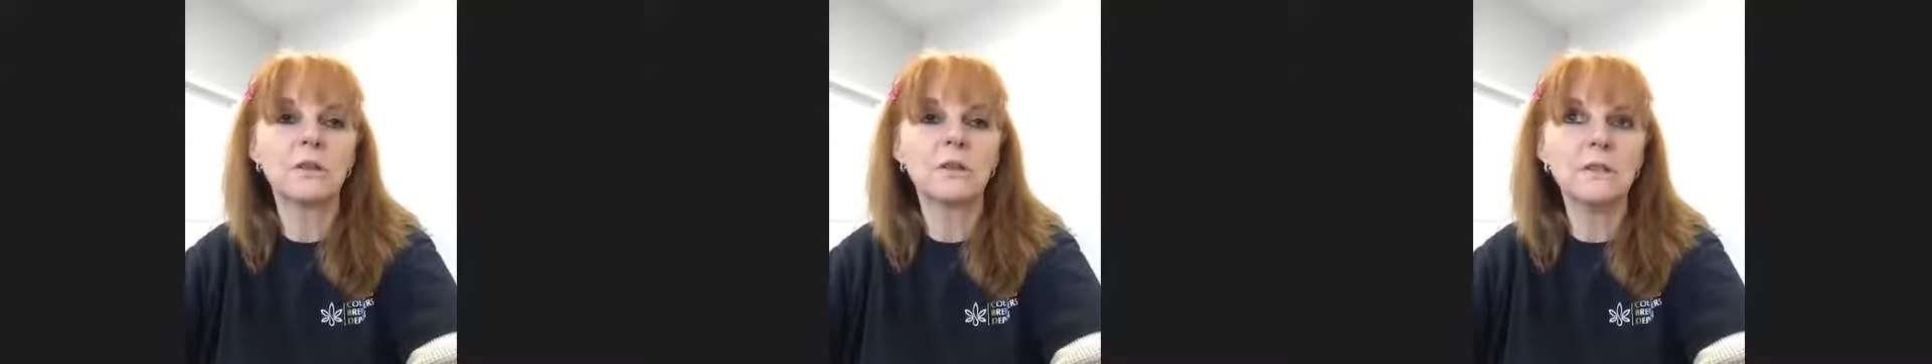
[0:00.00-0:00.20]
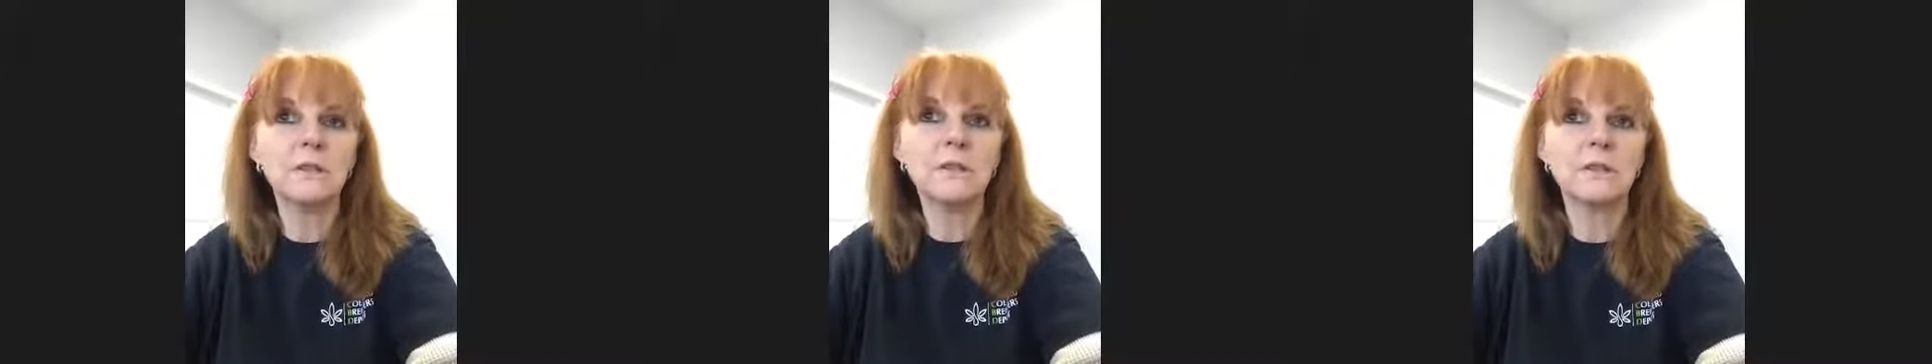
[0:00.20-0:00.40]

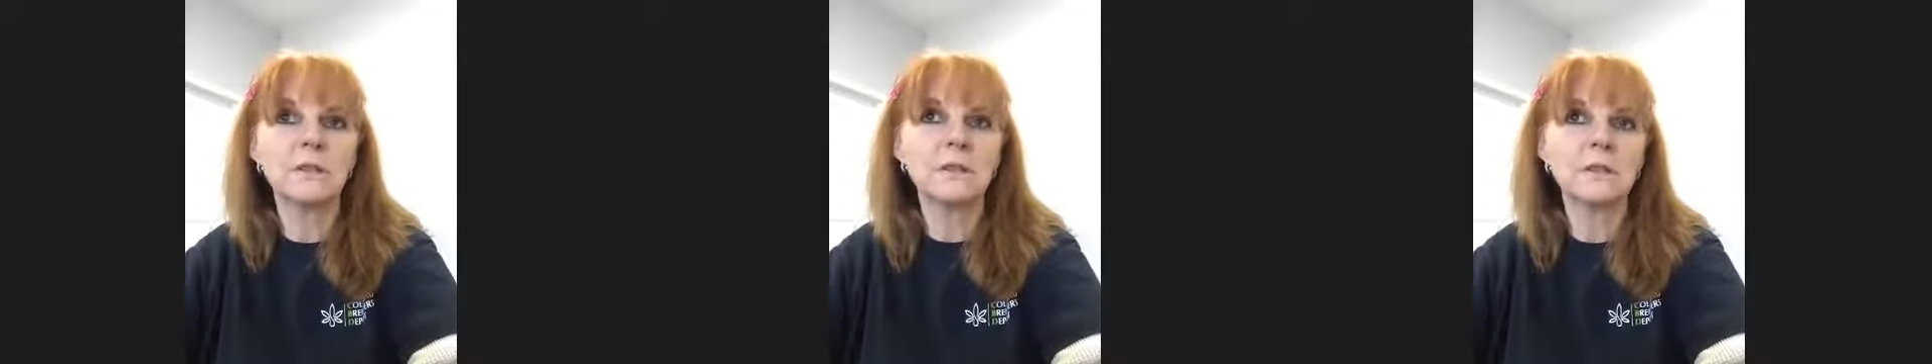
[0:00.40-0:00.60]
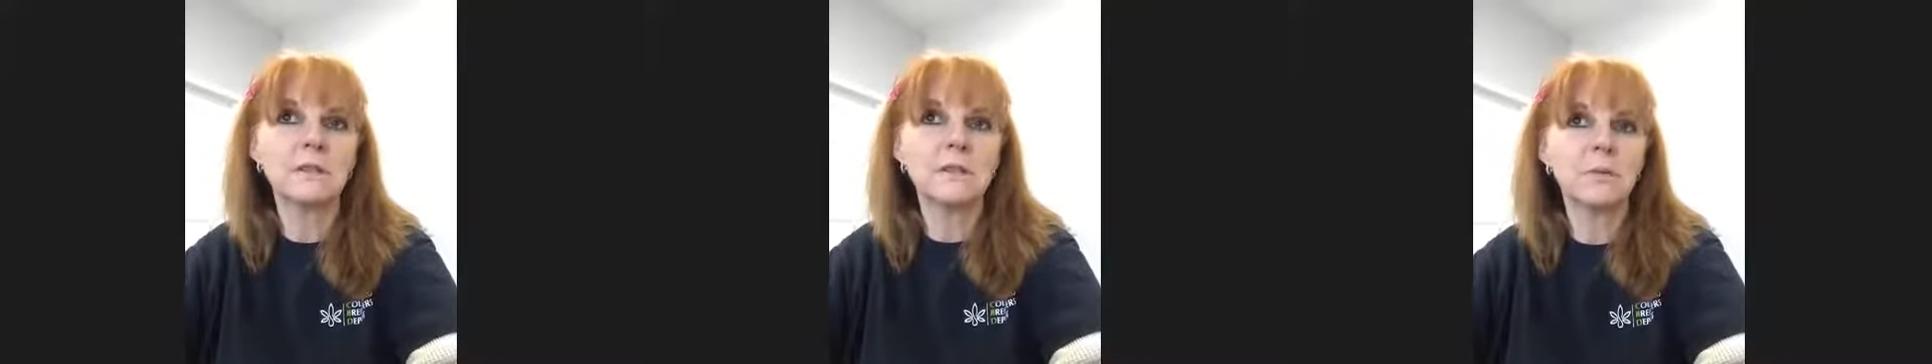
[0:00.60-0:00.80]

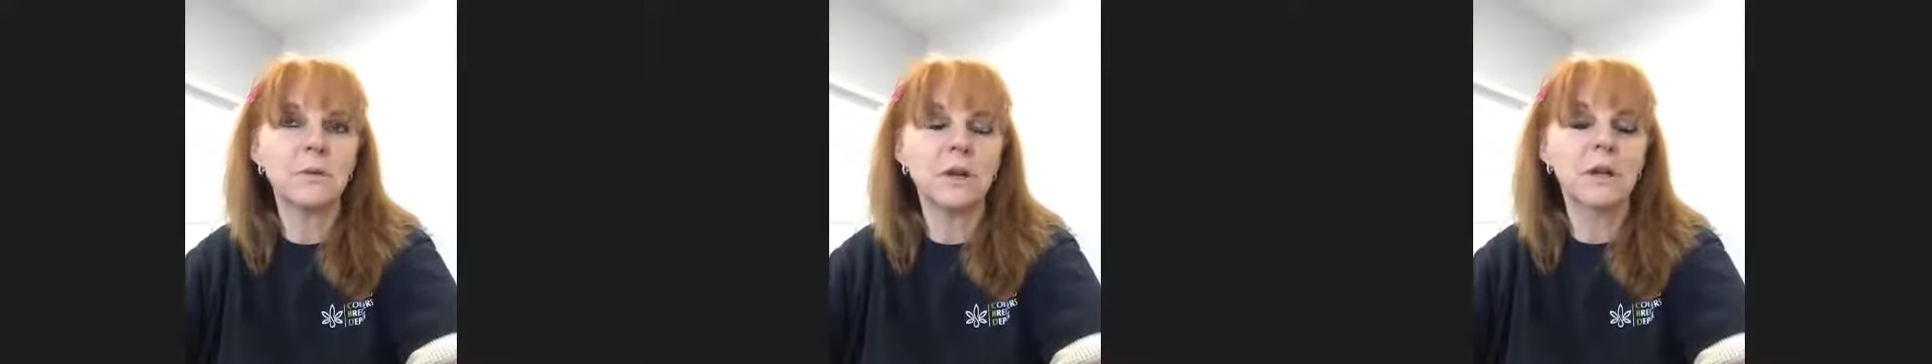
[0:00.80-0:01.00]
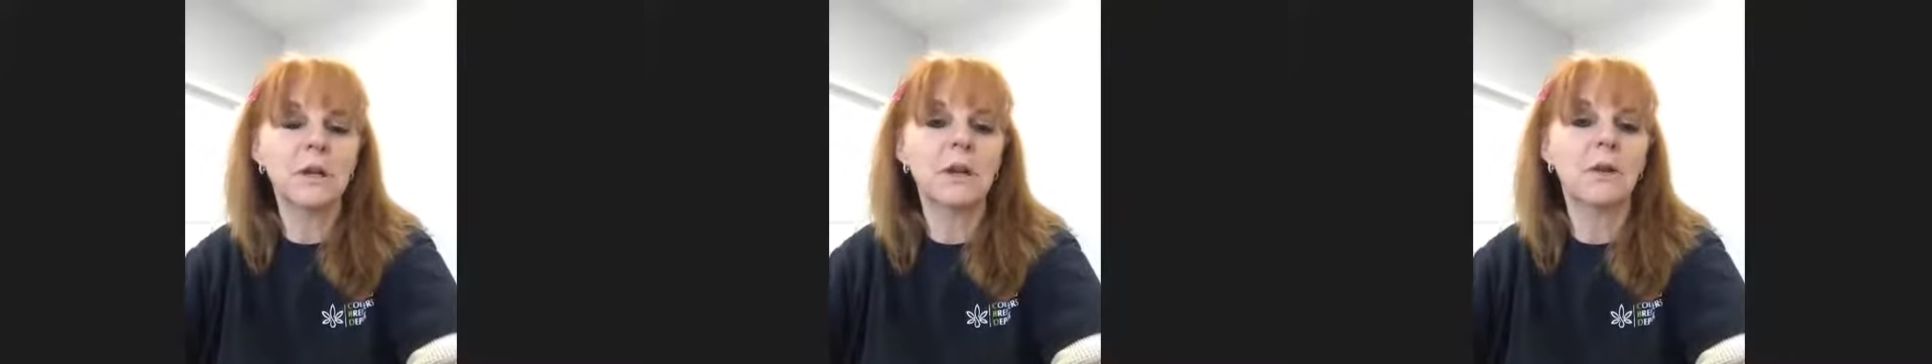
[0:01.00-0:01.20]
seasons
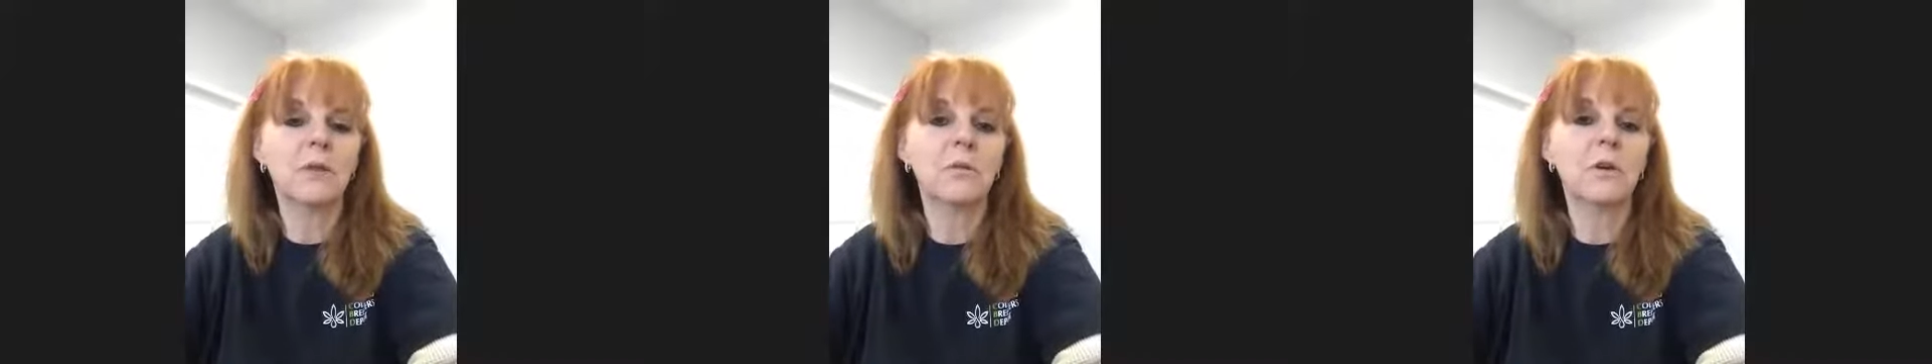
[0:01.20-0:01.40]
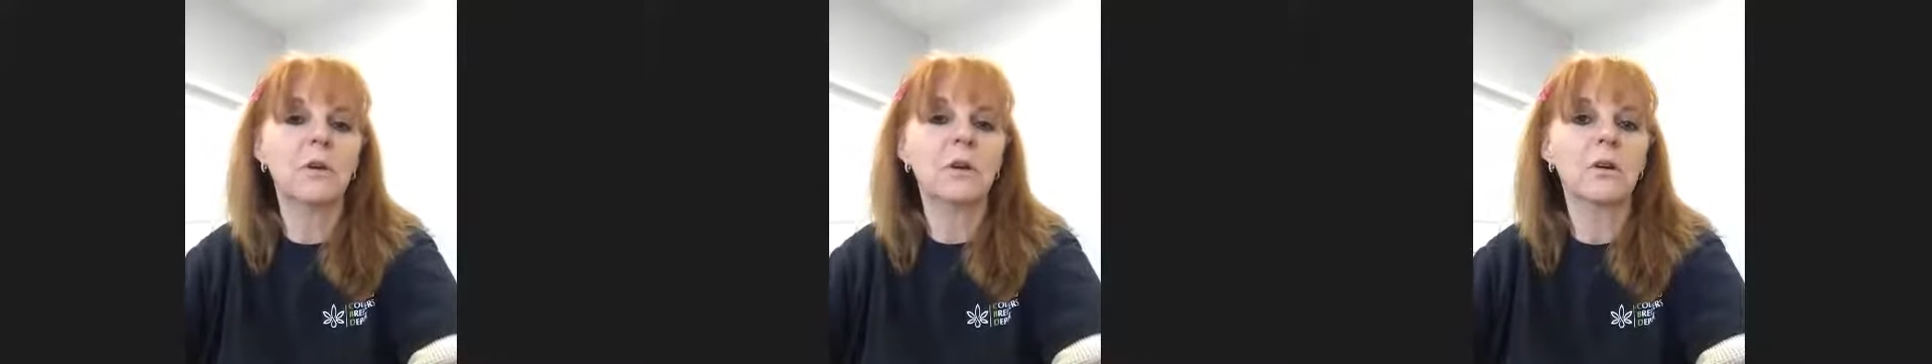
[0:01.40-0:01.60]
depending
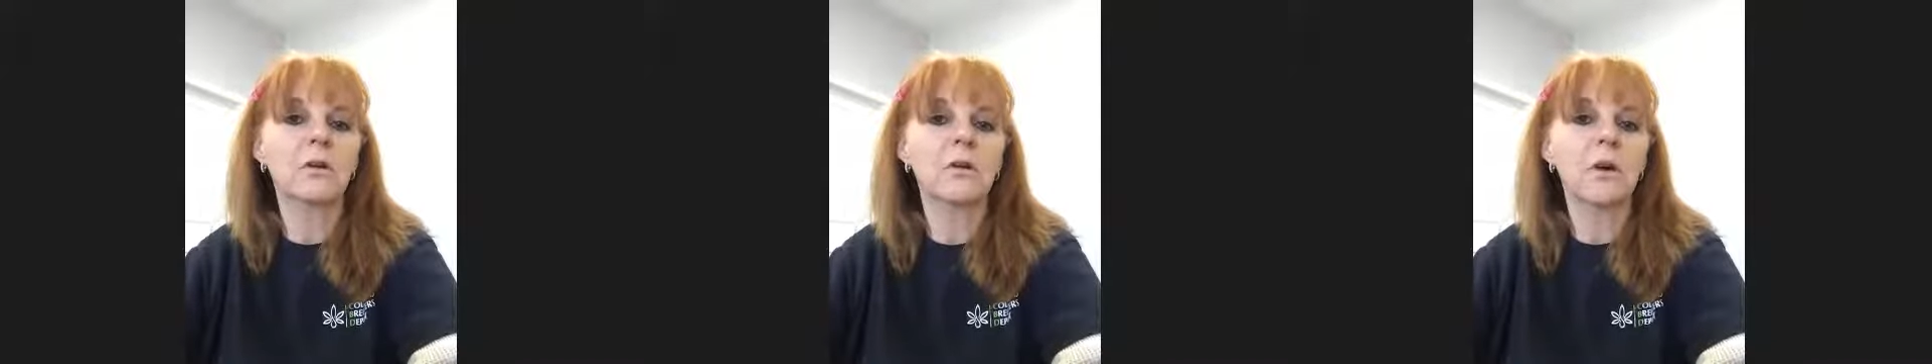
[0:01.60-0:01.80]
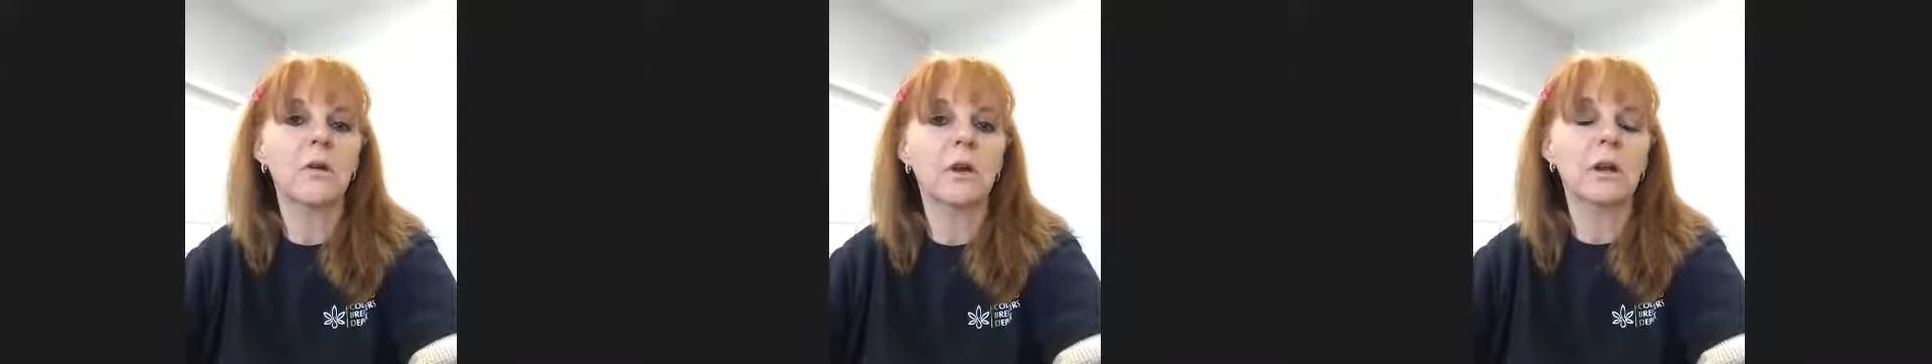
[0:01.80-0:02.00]
on where you're
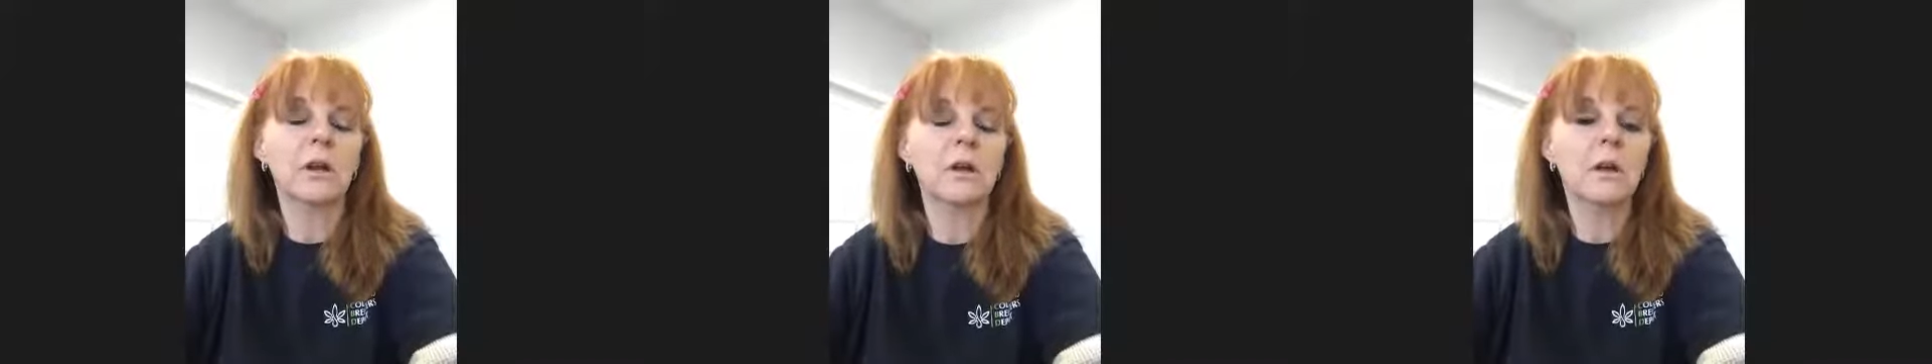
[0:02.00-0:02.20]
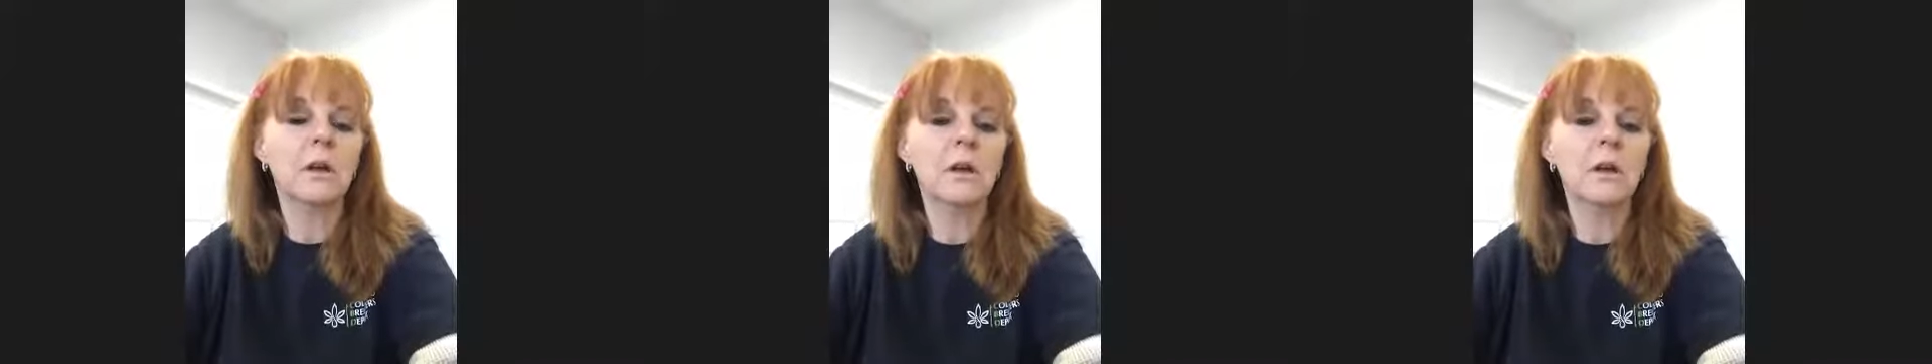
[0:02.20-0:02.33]
growing.